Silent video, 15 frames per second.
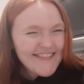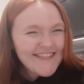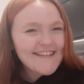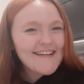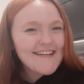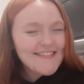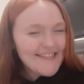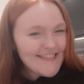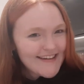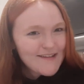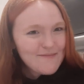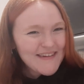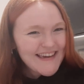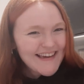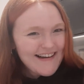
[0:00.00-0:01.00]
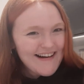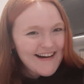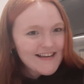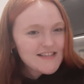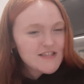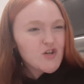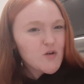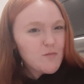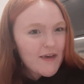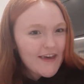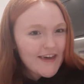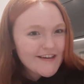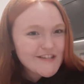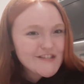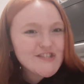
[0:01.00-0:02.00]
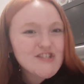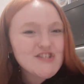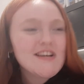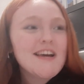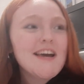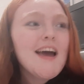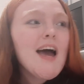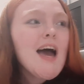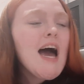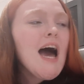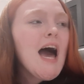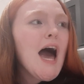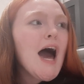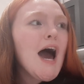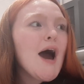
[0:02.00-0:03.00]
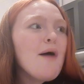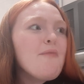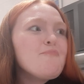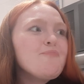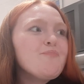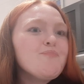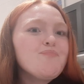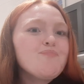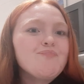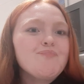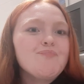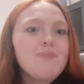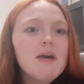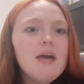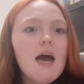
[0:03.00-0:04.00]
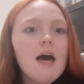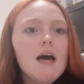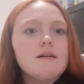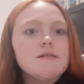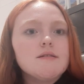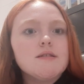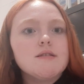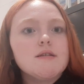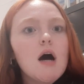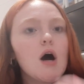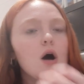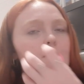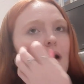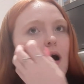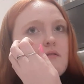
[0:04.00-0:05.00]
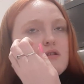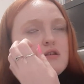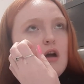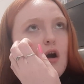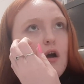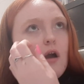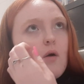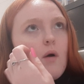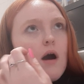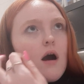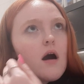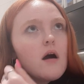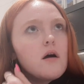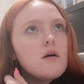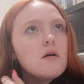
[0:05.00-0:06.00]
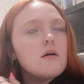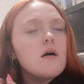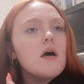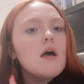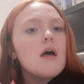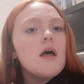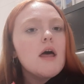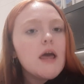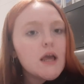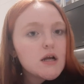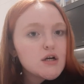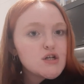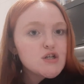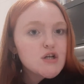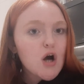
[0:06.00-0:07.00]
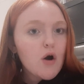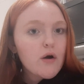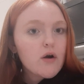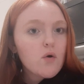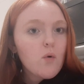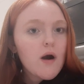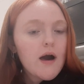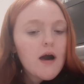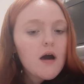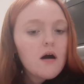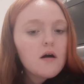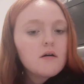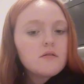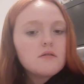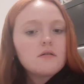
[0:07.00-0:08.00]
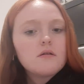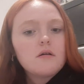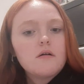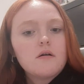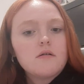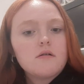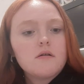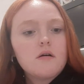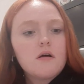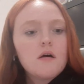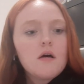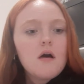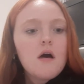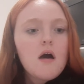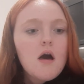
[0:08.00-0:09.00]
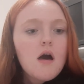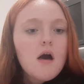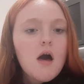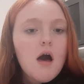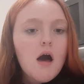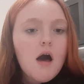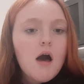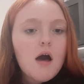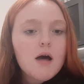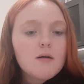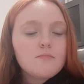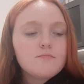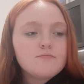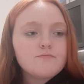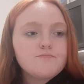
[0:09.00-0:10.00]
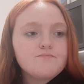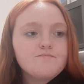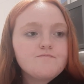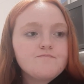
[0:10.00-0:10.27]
look at look at me guys new bitch um but yeah so math is going well english is going well um